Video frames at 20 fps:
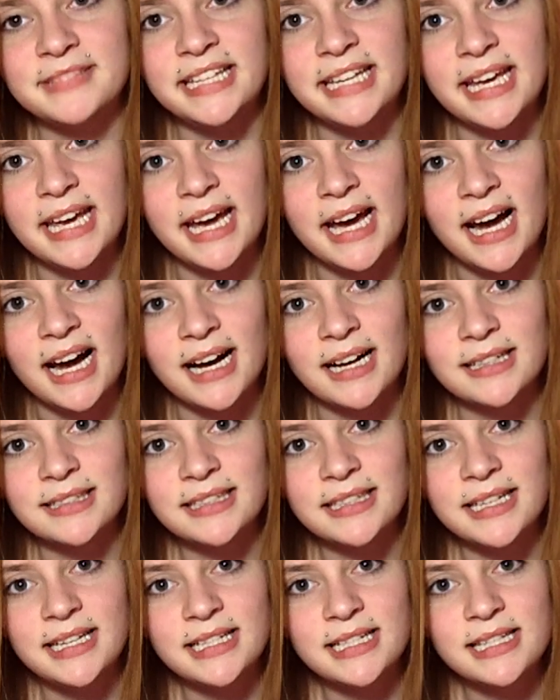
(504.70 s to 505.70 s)
Yeah,
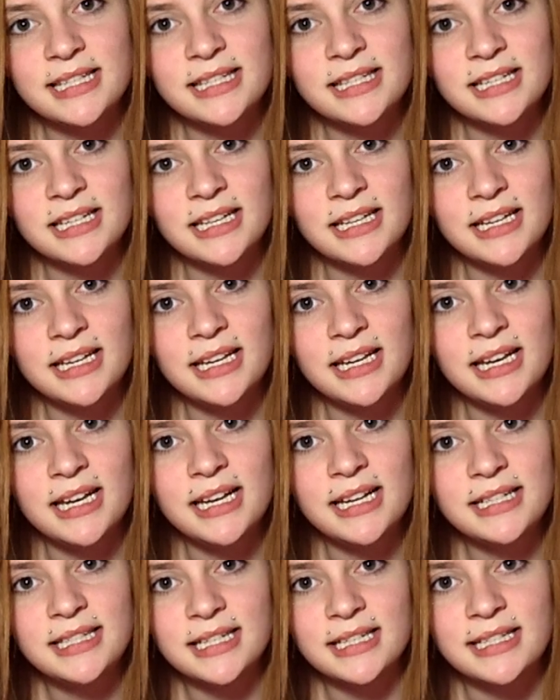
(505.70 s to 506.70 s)
it's
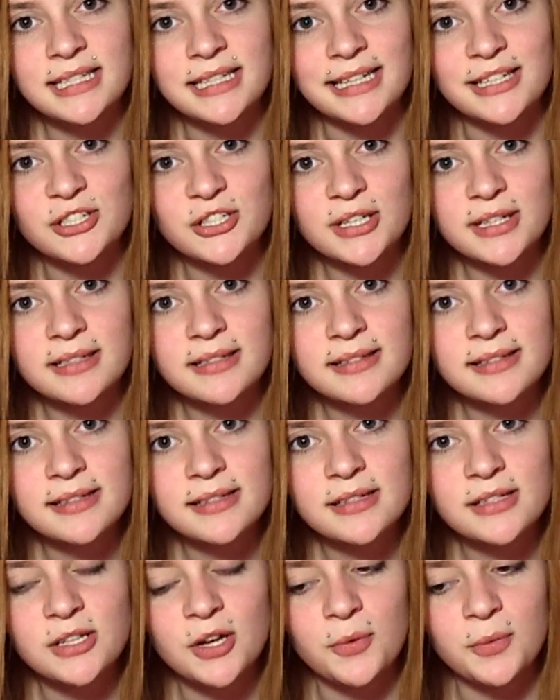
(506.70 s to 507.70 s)
extensions.
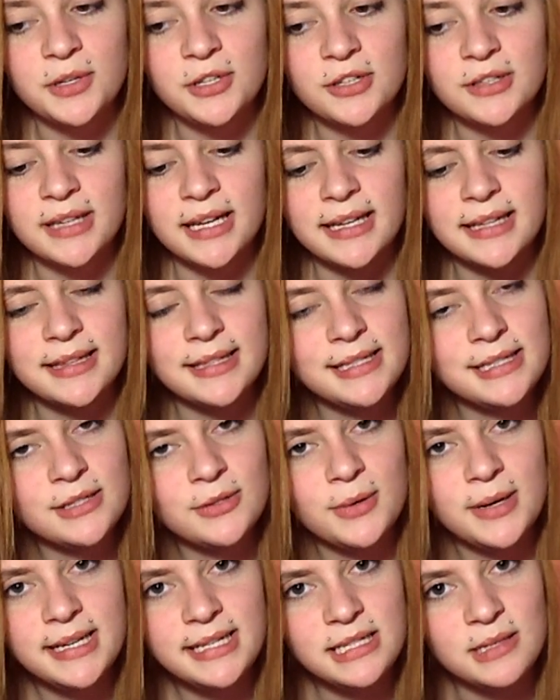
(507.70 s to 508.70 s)
So when you're like, this
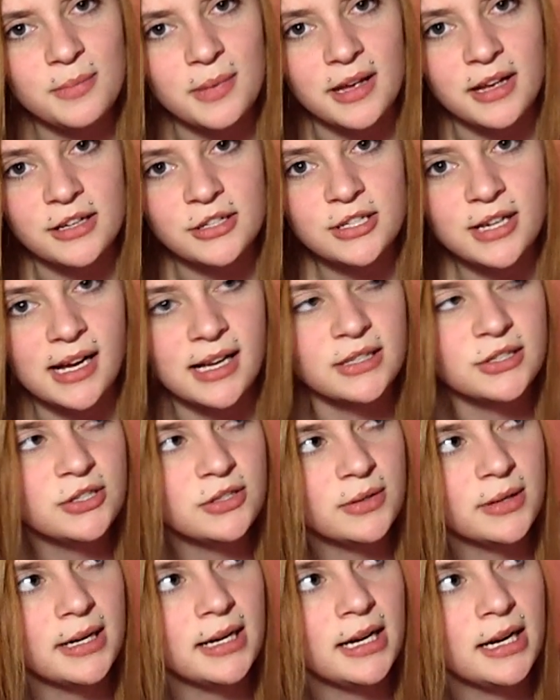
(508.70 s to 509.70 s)
crazy bitch had
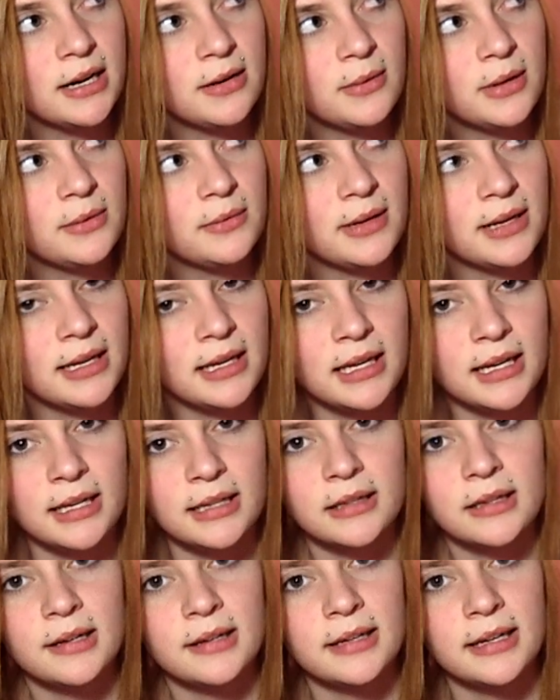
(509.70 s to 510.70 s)
short hair one week
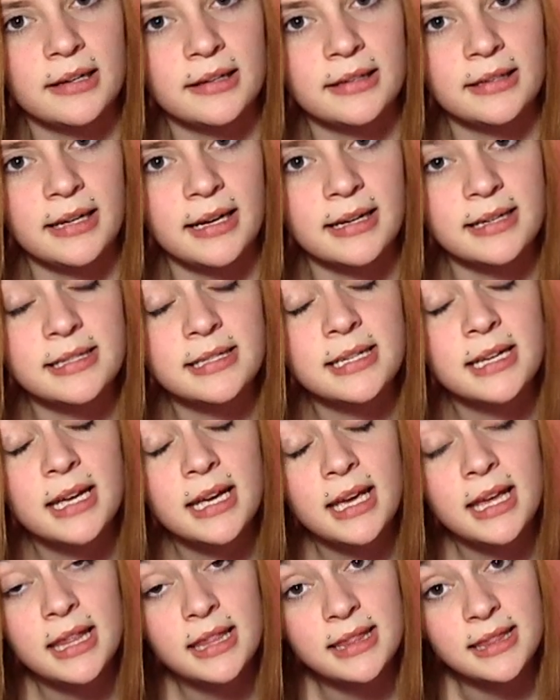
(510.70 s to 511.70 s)
and long hair the next,
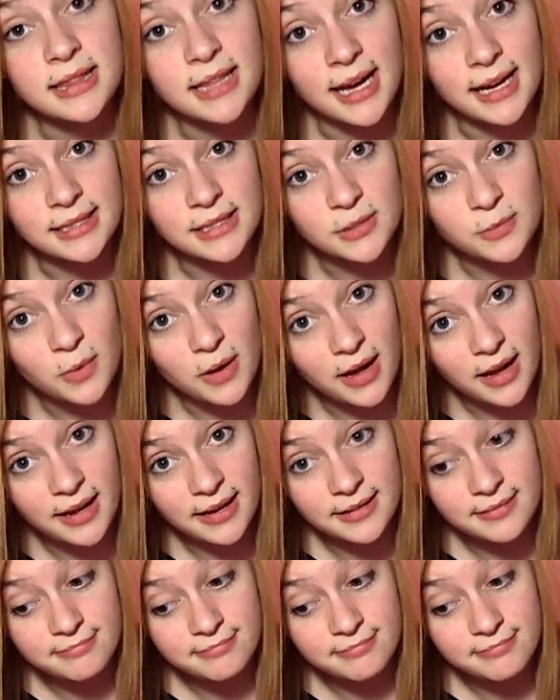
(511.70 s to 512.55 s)
that's why.